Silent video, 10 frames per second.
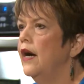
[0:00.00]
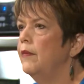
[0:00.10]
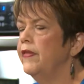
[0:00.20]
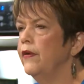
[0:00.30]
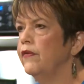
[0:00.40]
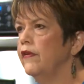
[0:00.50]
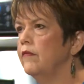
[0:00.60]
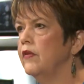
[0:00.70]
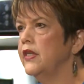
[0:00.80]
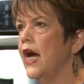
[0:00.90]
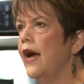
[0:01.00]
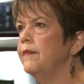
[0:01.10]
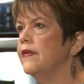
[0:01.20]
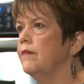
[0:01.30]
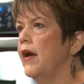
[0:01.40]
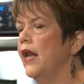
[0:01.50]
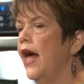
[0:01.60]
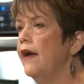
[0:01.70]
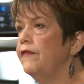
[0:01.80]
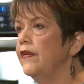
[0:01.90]
But there were some times in my
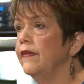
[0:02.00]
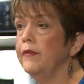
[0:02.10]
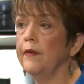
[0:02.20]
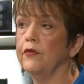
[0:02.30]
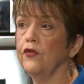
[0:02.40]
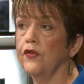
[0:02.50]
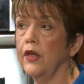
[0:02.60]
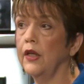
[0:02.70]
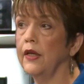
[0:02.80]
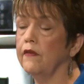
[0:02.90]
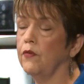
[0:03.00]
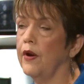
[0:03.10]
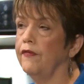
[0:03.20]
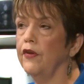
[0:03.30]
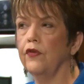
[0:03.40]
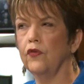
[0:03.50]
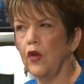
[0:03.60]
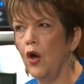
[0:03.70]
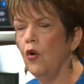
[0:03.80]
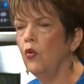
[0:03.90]
life, and sometimes there still is, where I feel
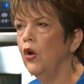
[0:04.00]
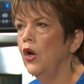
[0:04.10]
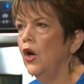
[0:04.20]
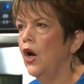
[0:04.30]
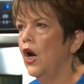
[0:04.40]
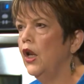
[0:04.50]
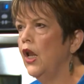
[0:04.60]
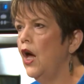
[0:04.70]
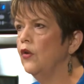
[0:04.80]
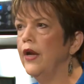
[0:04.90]
so alone.